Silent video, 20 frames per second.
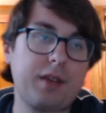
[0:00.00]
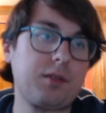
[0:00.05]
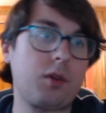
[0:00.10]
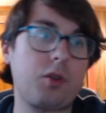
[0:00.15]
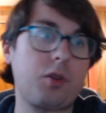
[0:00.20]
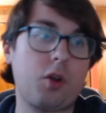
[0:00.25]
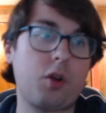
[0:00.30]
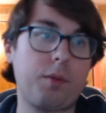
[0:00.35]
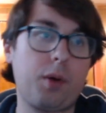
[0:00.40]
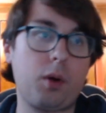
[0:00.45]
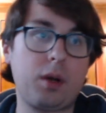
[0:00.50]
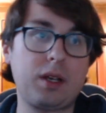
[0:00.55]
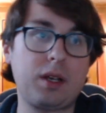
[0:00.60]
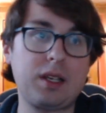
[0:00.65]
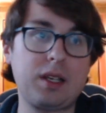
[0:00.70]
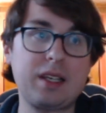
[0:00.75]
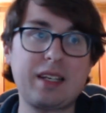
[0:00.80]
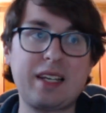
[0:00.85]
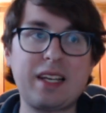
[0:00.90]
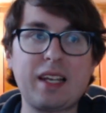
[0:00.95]
on your
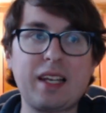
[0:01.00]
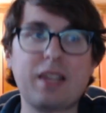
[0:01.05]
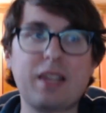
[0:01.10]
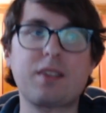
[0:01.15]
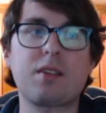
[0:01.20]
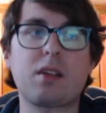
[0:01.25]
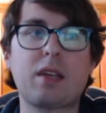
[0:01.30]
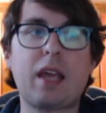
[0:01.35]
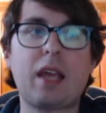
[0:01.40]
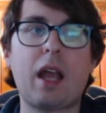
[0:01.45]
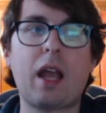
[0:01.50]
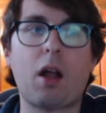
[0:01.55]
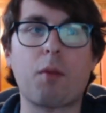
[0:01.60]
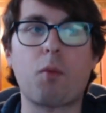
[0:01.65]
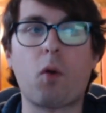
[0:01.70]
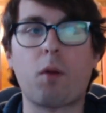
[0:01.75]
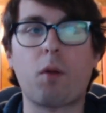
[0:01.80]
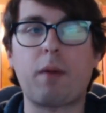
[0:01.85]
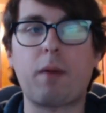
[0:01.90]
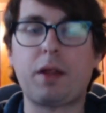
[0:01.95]
opponent needing to care
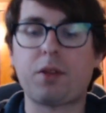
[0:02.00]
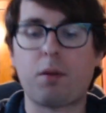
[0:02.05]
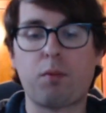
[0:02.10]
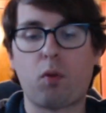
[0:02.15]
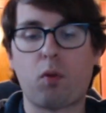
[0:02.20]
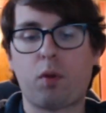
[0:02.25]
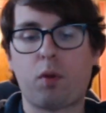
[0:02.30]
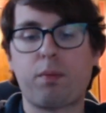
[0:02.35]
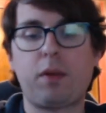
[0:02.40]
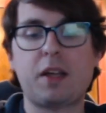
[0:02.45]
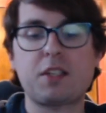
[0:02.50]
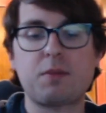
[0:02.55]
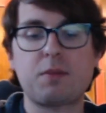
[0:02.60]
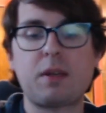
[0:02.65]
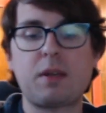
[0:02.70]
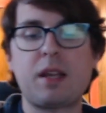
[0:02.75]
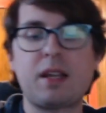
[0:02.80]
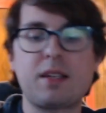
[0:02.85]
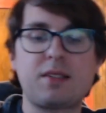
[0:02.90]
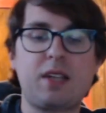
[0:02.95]
more about their board
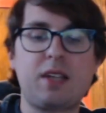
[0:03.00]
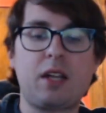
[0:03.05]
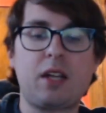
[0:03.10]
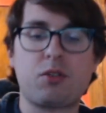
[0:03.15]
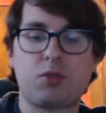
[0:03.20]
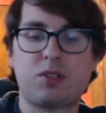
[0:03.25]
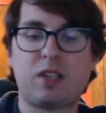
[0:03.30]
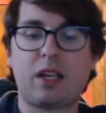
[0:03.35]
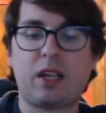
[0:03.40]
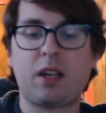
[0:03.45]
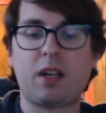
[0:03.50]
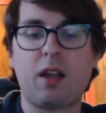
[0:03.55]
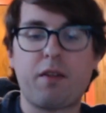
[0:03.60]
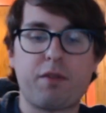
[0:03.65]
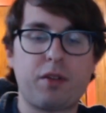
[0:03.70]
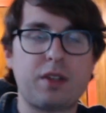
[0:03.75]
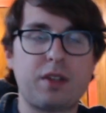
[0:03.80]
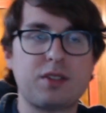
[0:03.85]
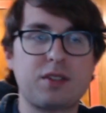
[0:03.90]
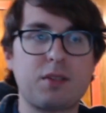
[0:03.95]
placement is interesting enough
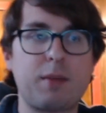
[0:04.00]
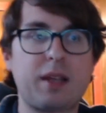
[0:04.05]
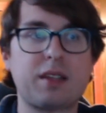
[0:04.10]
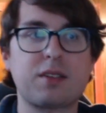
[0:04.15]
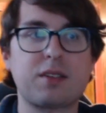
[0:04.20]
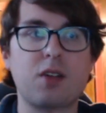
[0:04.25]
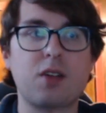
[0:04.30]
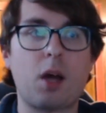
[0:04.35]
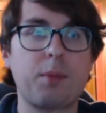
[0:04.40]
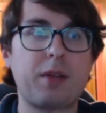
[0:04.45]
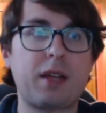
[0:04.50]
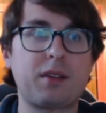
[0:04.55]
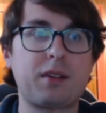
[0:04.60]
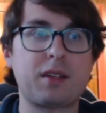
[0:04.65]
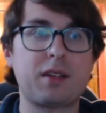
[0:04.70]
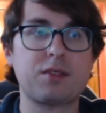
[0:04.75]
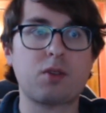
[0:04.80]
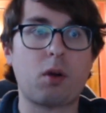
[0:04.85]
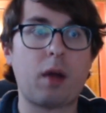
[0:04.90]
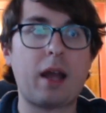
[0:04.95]
for this to make the top 10
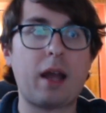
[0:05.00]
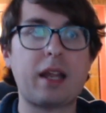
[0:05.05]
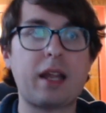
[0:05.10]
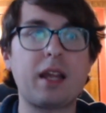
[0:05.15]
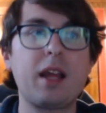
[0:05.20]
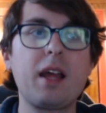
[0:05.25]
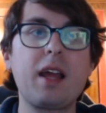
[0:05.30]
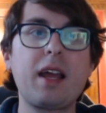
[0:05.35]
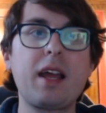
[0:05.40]
list already.